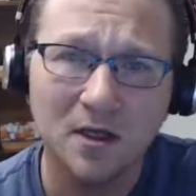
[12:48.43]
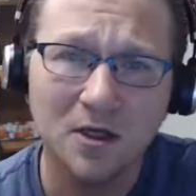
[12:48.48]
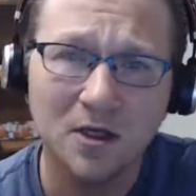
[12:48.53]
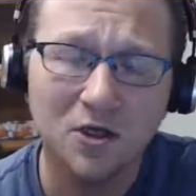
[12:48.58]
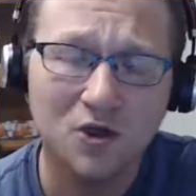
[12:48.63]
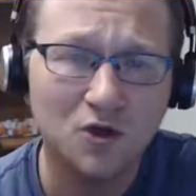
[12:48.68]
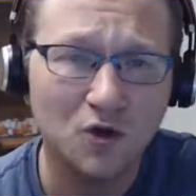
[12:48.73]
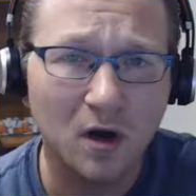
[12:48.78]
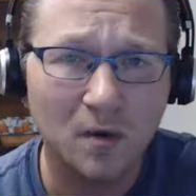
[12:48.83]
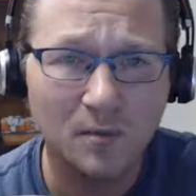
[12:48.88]

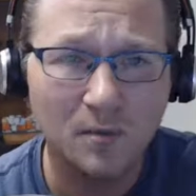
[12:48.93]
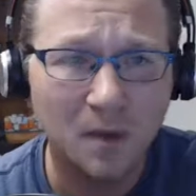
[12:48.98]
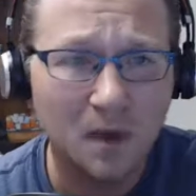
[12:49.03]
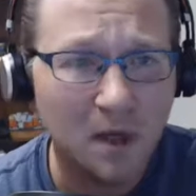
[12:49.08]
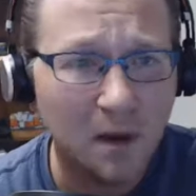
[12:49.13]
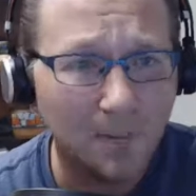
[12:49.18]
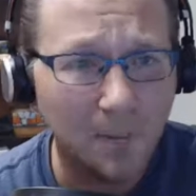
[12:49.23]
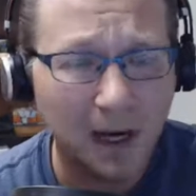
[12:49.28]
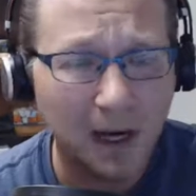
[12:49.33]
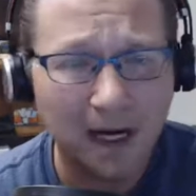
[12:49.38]
Trump,
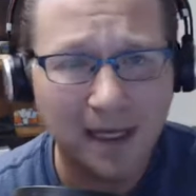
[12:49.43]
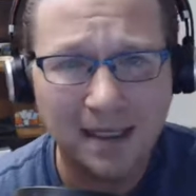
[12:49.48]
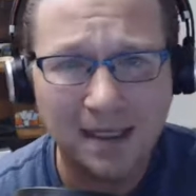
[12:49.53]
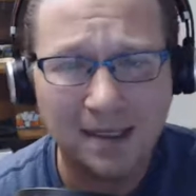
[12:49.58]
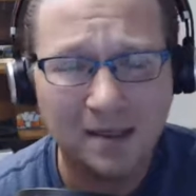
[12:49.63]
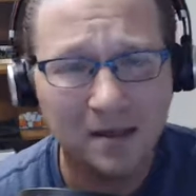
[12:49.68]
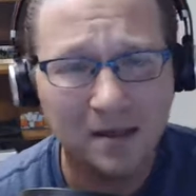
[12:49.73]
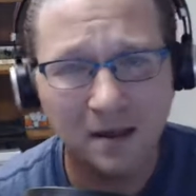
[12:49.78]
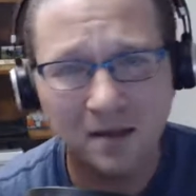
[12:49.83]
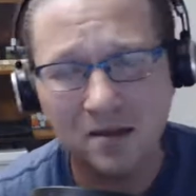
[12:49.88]

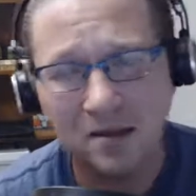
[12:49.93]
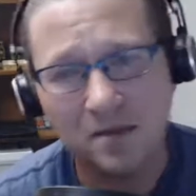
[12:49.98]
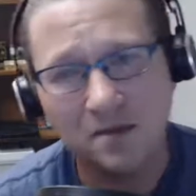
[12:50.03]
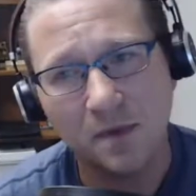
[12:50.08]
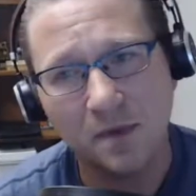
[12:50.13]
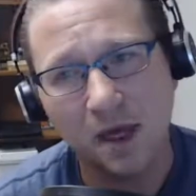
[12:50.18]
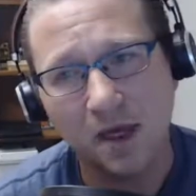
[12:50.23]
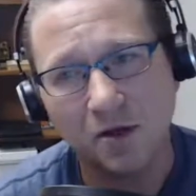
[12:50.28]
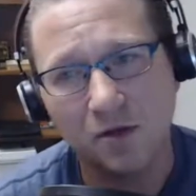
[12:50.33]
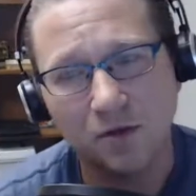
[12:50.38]
Biden, it doesn't
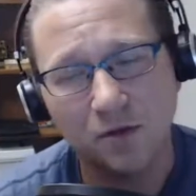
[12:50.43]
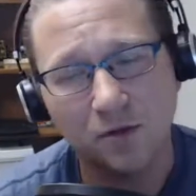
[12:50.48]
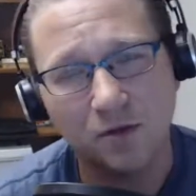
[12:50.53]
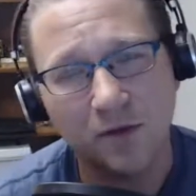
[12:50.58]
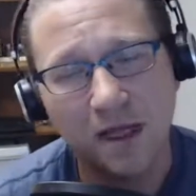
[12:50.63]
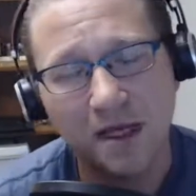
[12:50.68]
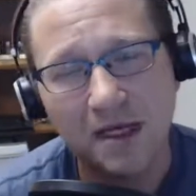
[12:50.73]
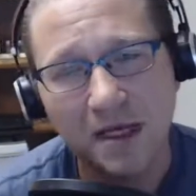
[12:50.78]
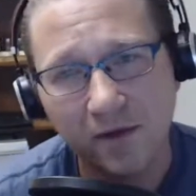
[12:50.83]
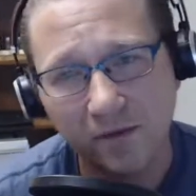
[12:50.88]
matter who. They
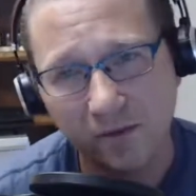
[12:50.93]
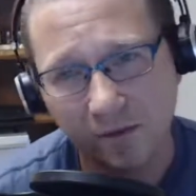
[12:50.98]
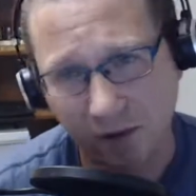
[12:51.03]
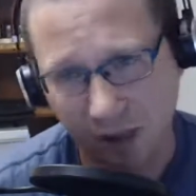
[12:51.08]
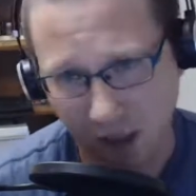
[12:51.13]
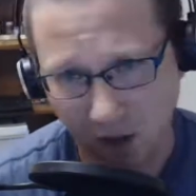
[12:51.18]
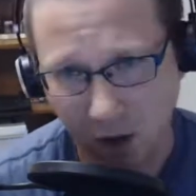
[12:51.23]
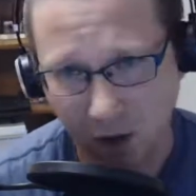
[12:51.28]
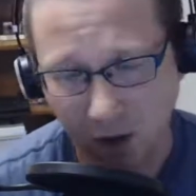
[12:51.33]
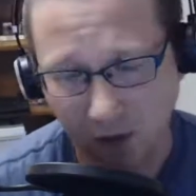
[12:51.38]
never
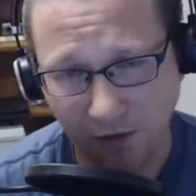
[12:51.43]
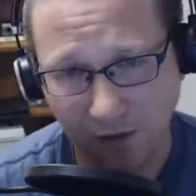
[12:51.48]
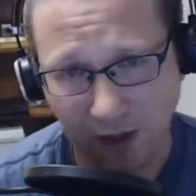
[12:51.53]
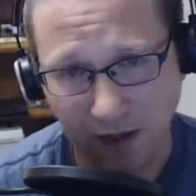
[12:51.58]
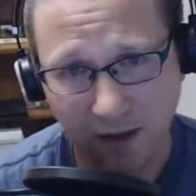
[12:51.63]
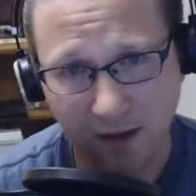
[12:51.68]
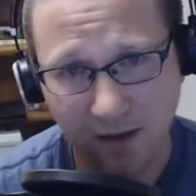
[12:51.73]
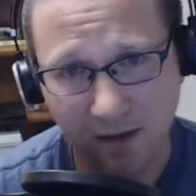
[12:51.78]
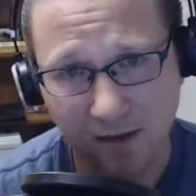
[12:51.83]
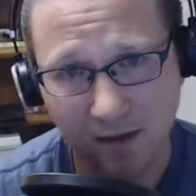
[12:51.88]
get called on
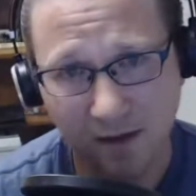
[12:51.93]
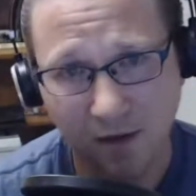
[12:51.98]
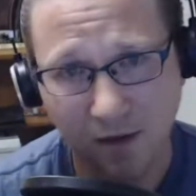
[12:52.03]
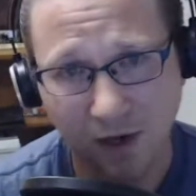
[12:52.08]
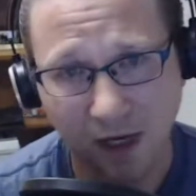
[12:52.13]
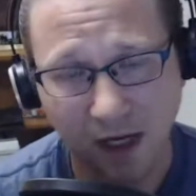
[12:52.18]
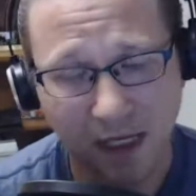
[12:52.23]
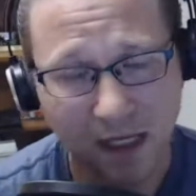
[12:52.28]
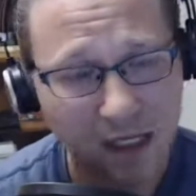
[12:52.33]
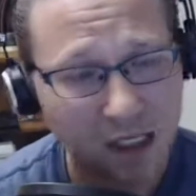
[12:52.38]
it.
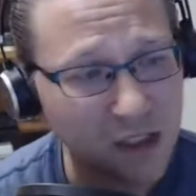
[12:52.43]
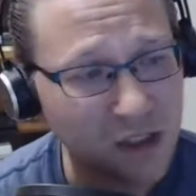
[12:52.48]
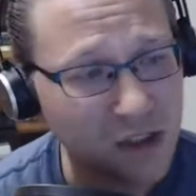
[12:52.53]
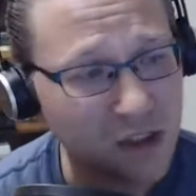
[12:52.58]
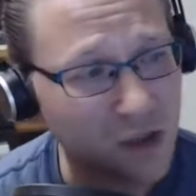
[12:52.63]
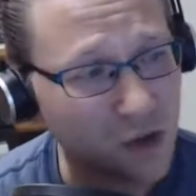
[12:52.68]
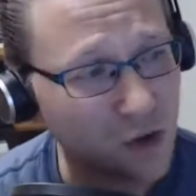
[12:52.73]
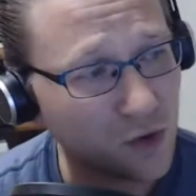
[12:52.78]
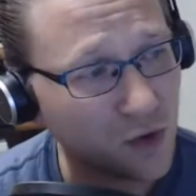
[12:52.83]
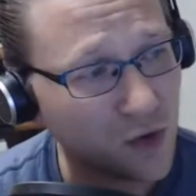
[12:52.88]
Okay?
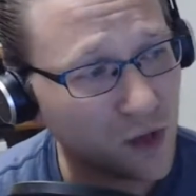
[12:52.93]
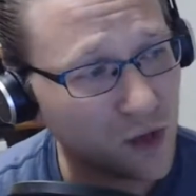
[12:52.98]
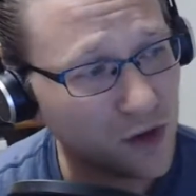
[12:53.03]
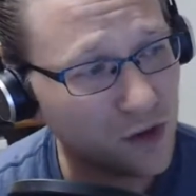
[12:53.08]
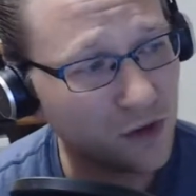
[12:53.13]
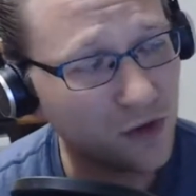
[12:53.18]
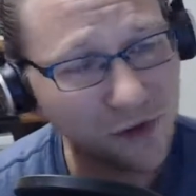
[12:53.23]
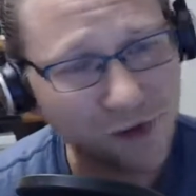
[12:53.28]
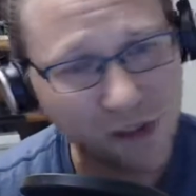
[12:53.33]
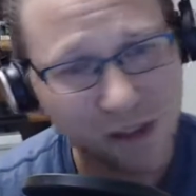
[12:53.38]
So
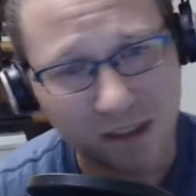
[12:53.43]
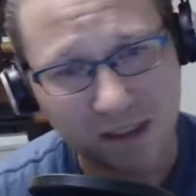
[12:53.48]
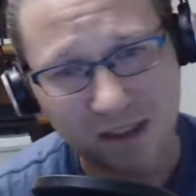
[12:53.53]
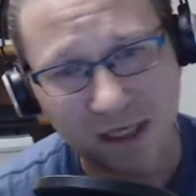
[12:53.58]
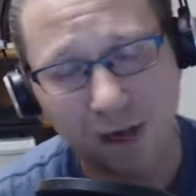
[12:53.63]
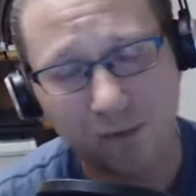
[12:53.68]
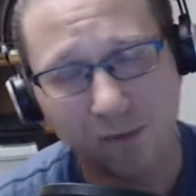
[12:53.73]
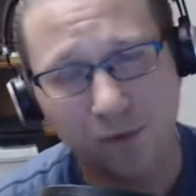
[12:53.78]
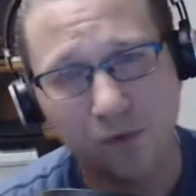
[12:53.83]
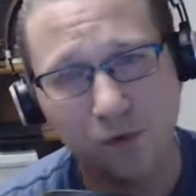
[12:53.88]
those are the
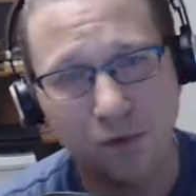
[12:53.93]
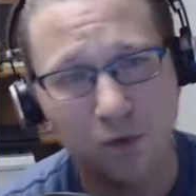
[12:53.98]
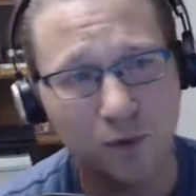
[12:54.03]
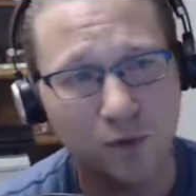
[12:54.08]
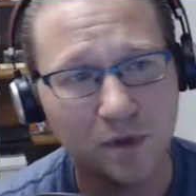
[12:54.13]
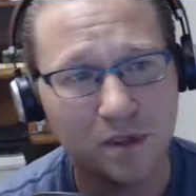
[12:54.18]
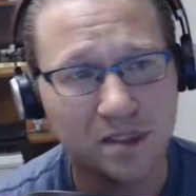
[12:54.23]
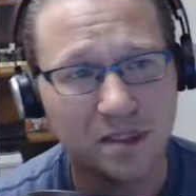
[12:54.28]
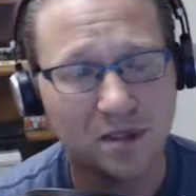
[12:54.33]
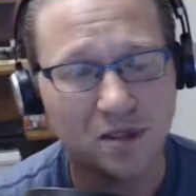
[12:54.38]
top 3
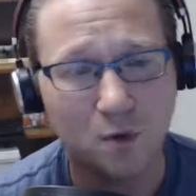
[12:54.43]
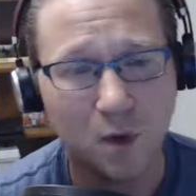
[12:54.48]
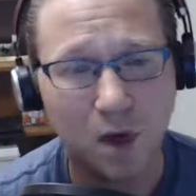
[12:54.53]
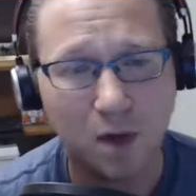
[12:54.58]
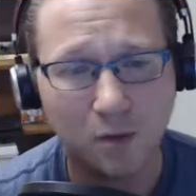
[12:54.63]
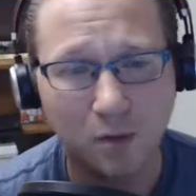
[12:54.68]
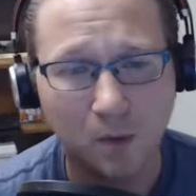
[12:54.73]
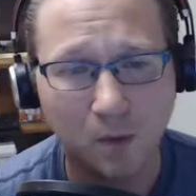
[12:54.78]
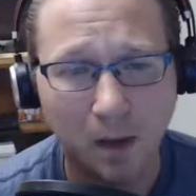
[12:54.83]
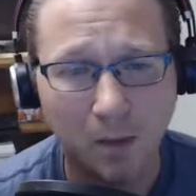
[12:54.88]
reasons why
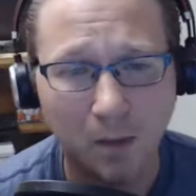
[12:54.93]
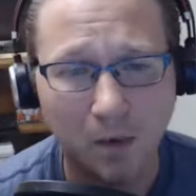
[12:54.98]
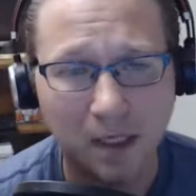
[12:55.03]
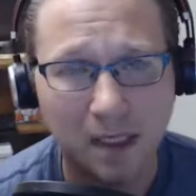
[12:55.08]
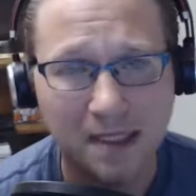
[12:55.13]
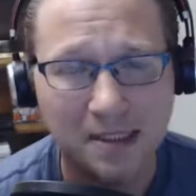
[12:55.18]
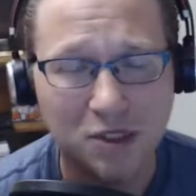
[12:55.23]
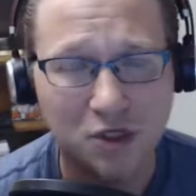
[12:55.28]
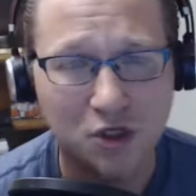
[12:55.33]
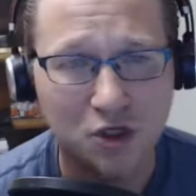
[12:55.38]

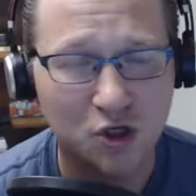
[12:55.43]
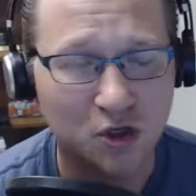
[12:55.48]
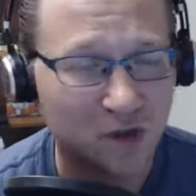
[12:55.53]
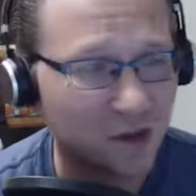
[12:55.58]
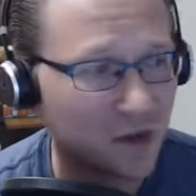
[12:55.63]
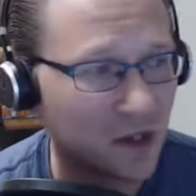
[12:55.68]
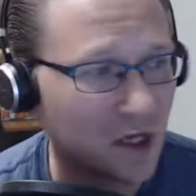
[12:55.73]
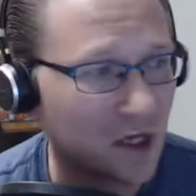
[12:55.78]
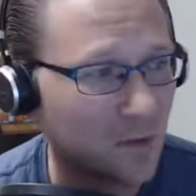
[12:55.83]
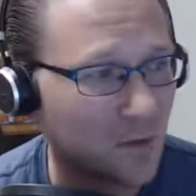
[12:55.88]
Republicans should
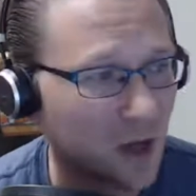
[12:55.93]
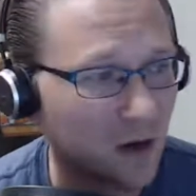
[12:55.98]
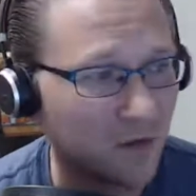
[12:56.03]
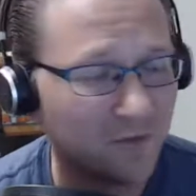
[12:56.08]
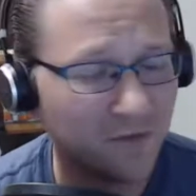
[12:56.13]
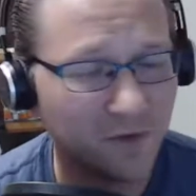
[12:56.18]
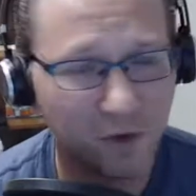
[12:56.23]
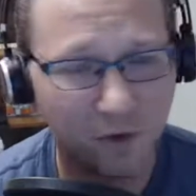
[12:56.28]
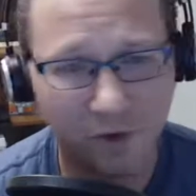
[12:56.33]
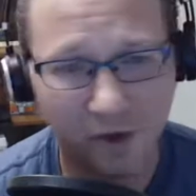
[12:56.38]
think about
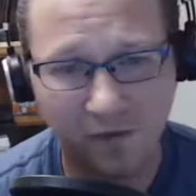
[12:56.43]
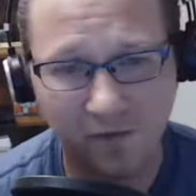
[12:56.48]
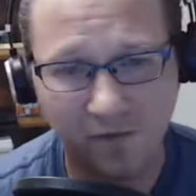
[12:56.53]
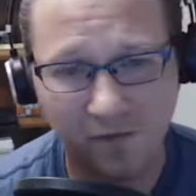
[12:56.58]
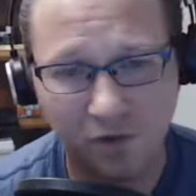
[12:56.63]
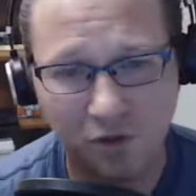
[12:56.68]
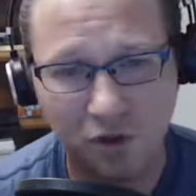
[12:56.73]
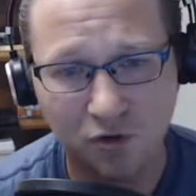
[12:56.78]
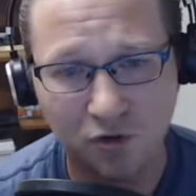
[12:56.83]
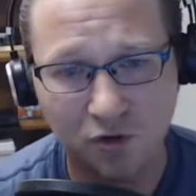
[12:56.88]
voting for
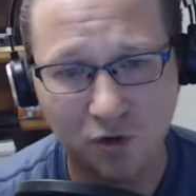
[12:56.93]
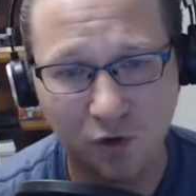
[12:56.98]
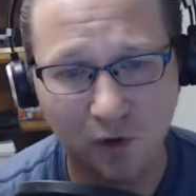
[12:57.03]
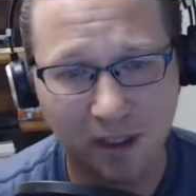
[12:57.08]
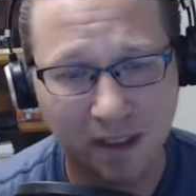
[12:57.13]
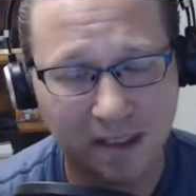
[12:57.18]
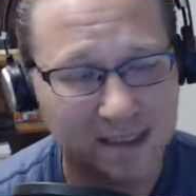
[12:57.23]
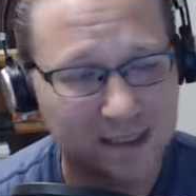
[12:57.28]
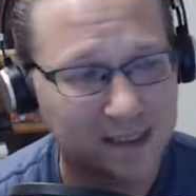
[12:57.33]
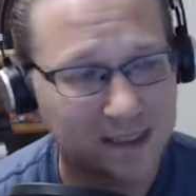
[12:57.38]
Jo
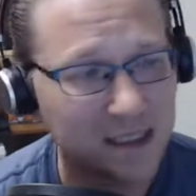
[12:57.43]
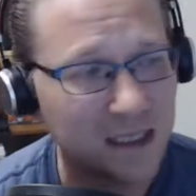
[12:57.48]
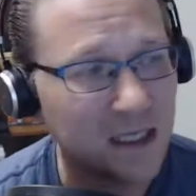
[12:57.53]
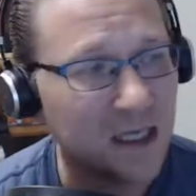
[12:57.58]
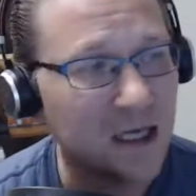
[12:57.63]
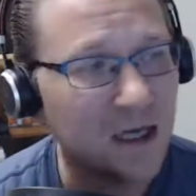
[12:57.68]
Jorgensen.